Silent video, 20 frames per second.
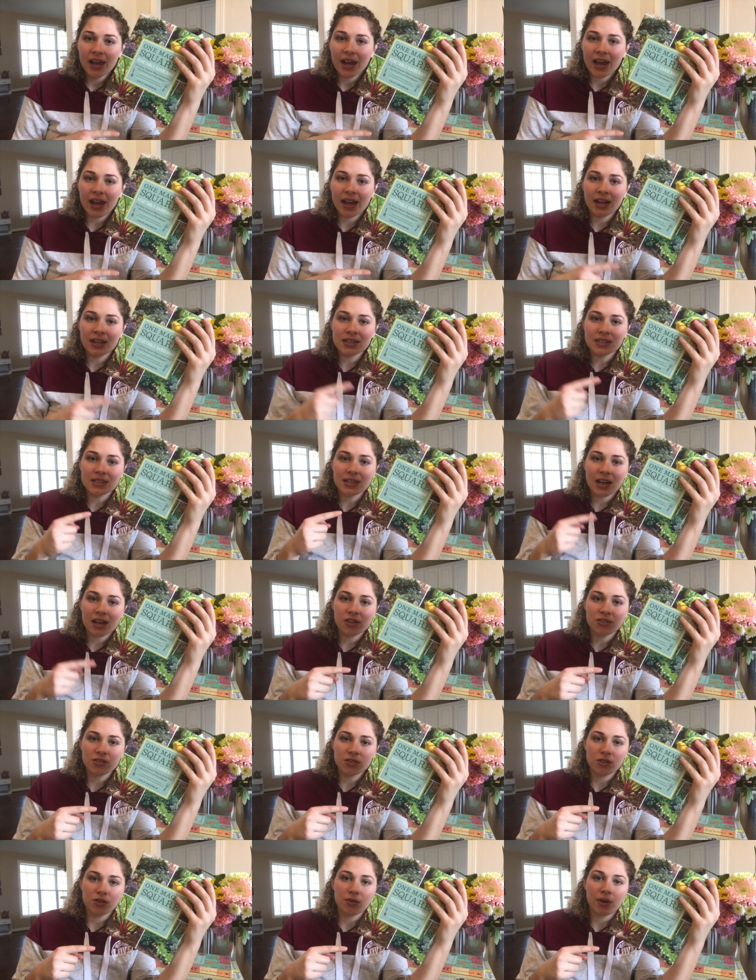and
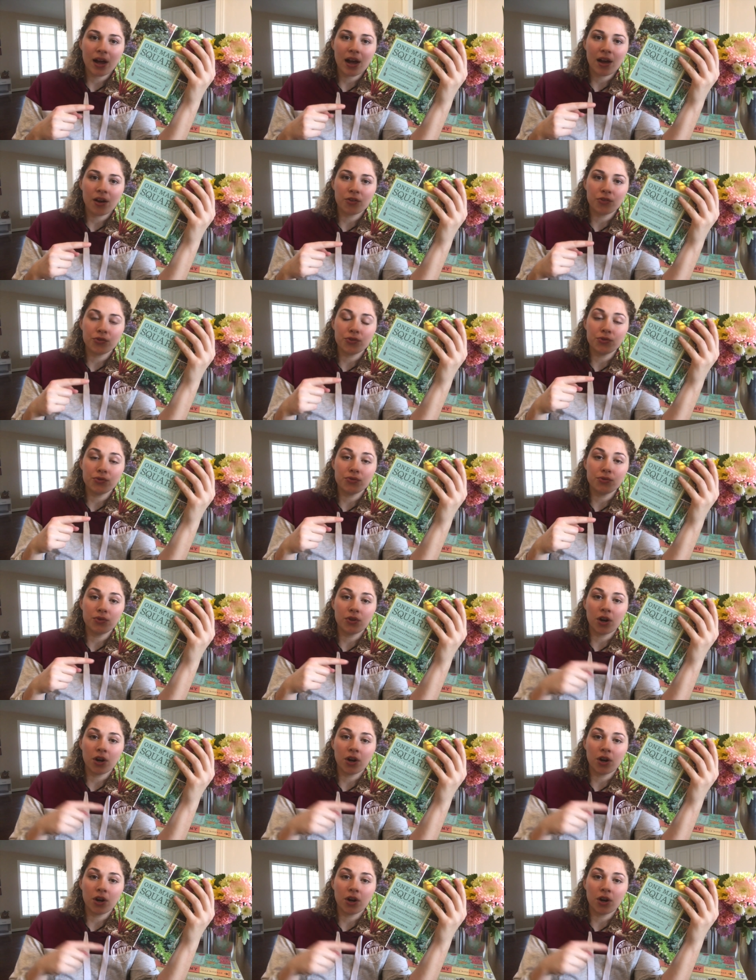tells you how to